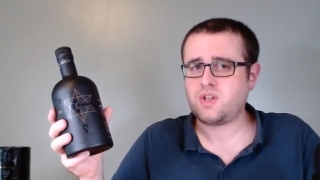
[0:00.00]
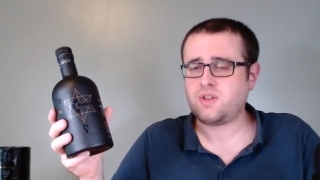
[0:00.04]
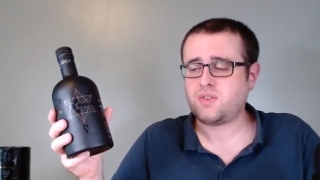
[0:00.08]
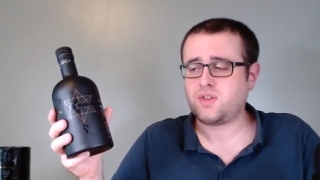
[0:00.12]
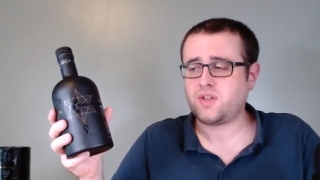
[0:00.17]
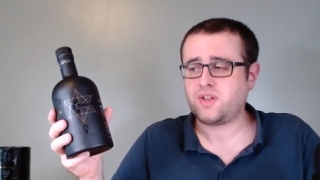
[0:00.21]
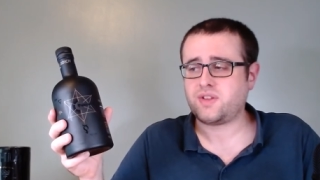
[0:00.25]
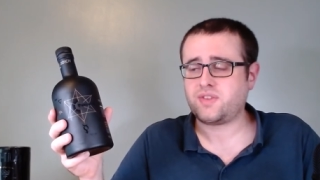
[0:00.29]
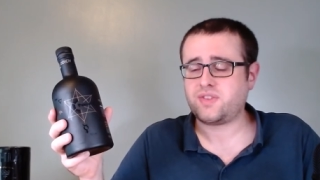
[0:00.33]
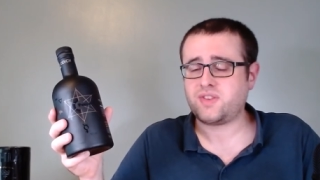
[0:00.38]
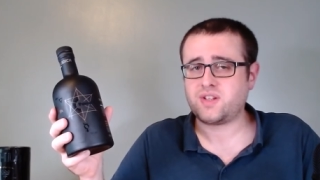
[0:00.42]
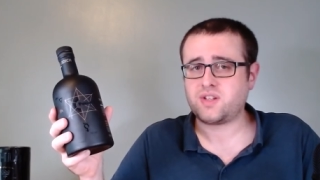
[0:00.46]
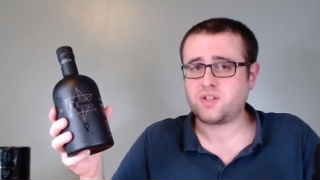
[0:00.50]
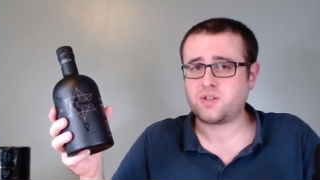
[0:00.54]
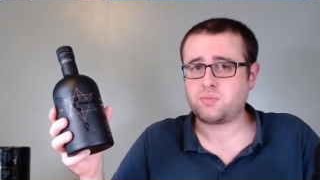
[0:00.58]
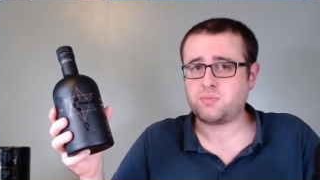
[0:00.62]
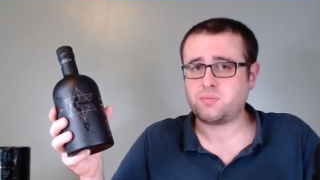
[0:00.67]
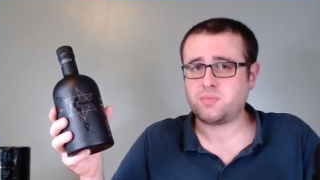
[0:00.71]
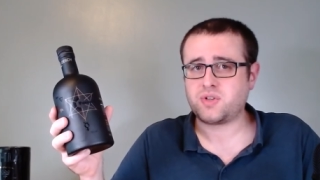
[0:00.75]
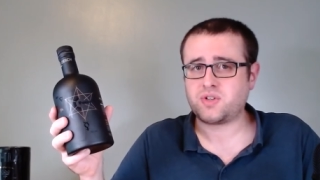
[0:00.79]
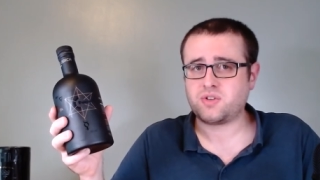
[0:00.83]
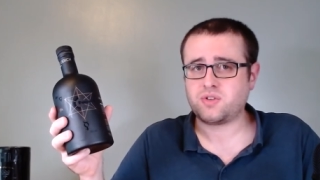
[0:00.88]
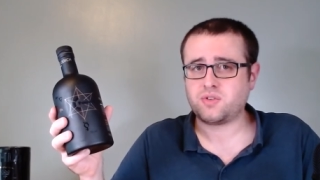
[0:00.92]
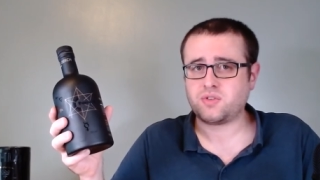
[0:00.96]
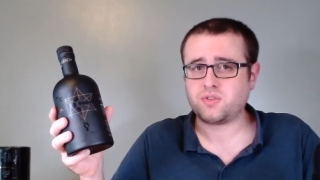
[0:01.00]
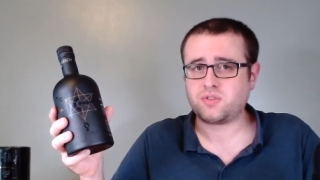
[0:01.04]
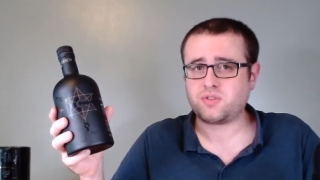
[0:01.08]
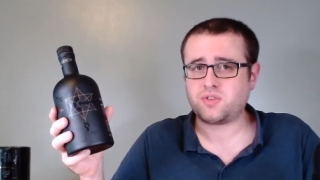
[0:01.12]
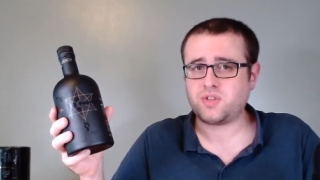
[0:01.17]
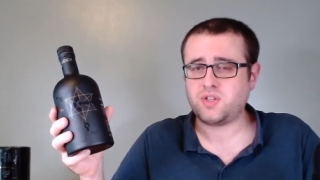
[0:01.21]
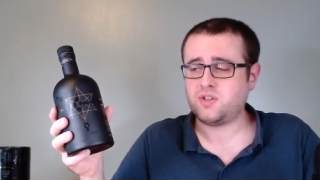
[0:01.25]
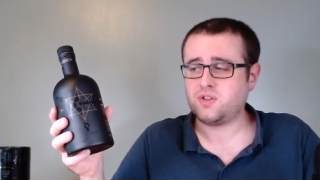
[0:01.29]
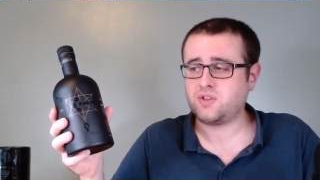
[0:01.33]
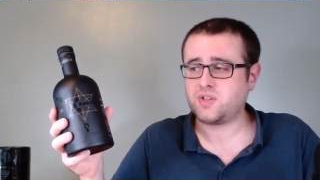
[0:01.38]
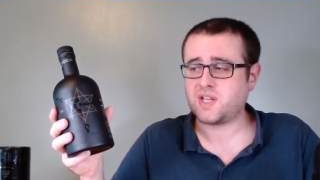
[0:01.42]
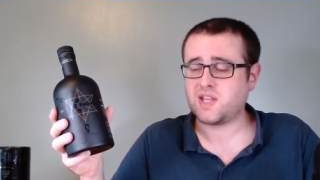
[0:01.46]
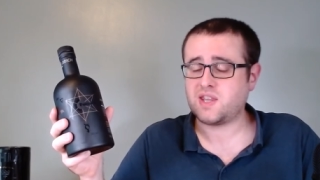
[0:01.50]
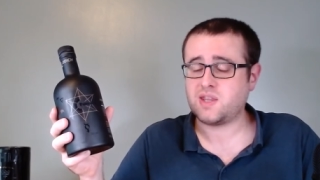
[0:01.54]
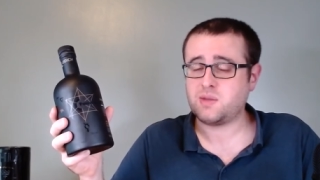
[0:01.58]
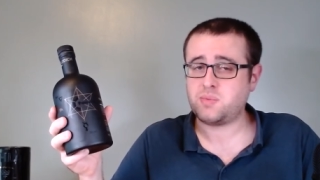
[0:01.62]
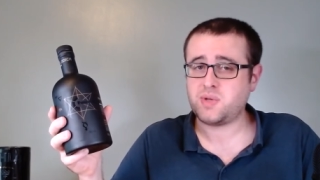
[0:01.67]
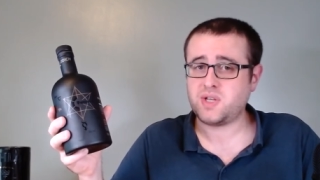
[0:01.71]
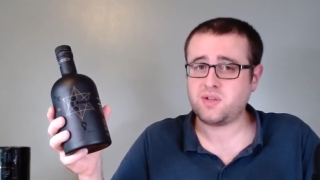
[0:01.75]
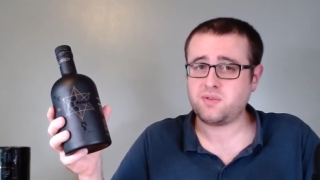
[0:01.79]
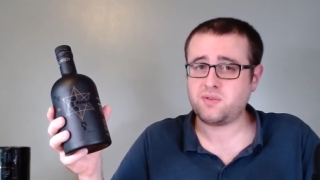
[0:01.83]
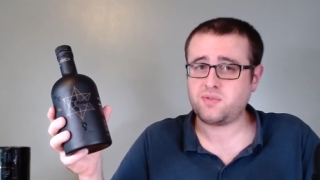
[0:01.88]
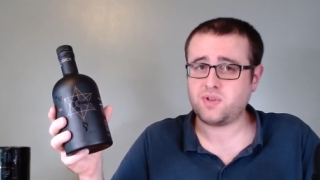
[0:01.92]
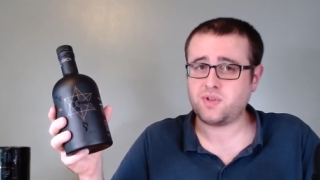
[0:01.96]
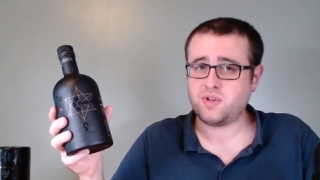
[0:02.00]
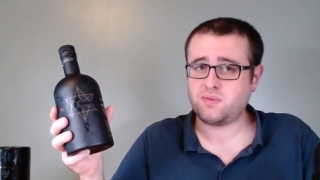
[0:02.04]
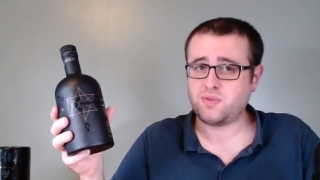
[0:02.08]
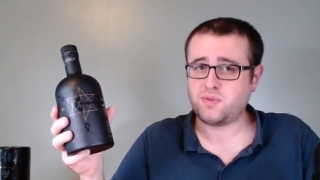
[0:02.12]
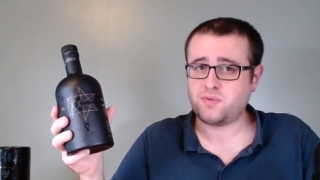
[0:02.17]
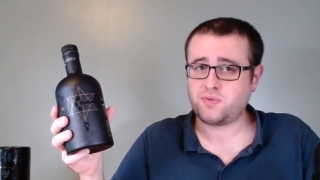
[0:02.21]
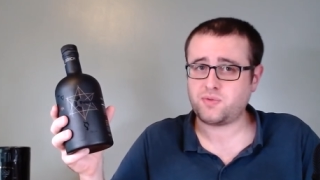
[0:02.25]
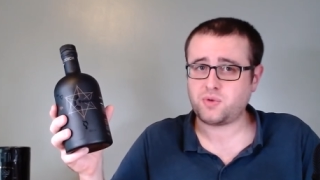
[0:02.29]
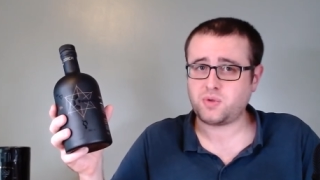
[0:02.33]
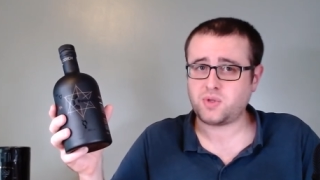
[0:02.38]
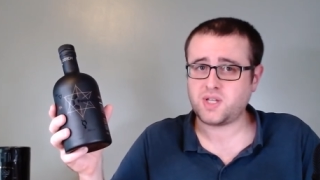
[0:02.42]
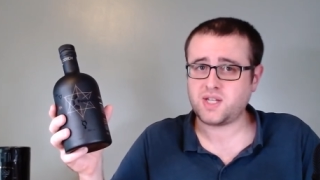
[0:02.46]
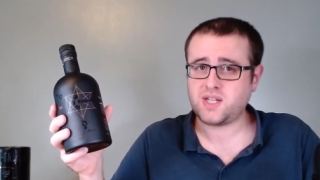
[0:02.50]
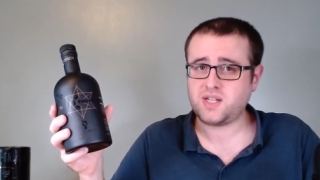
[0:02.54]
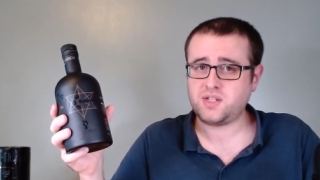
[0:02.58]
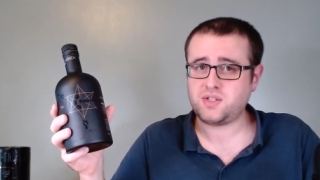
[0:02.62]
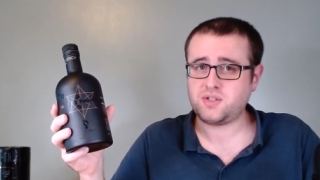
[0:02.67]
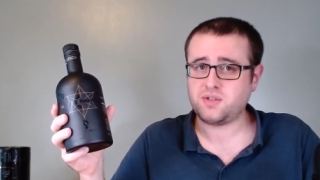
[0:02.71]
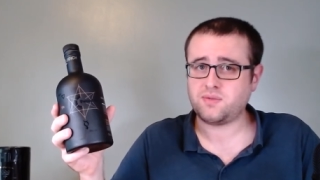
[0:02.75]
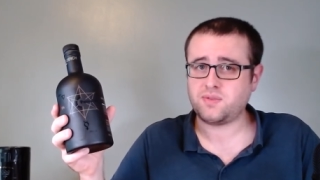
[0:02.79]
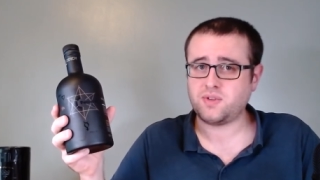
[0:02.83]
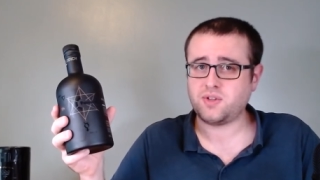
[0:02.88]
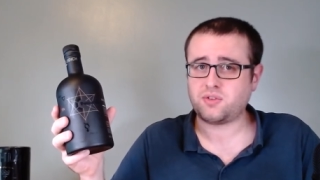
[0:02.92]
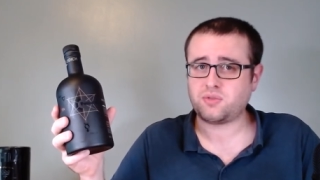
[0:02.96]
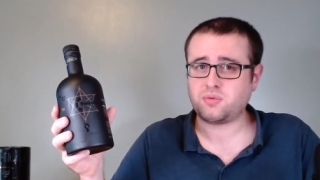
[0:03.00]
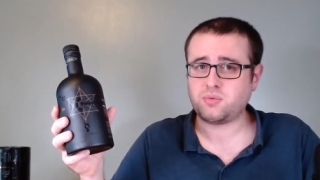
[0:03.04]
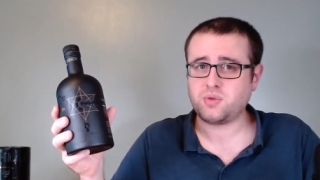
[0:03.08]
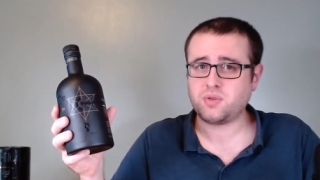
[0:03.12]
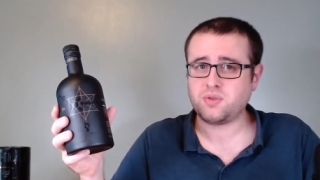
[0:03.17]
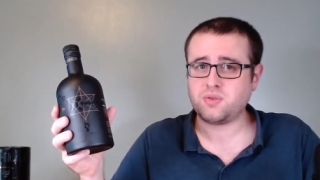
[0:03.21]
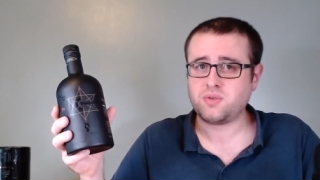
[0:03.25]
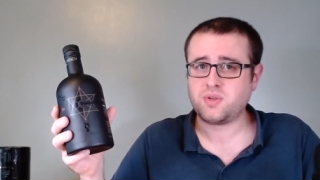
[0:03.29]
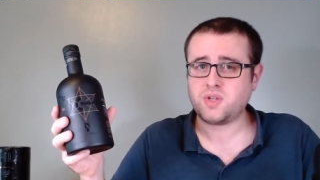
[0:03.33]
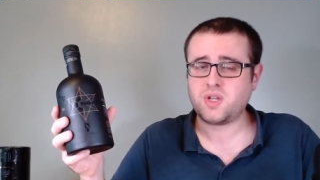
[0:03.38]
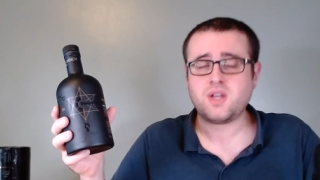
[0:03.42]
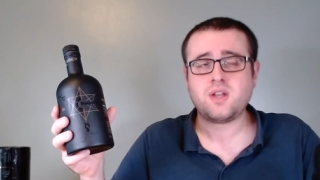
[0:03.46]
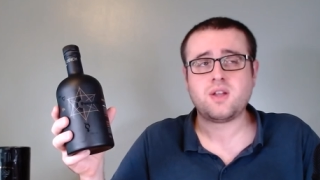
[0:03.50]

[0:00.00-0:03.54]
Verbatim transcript: I think because you don't get the benefit of the full age of this one,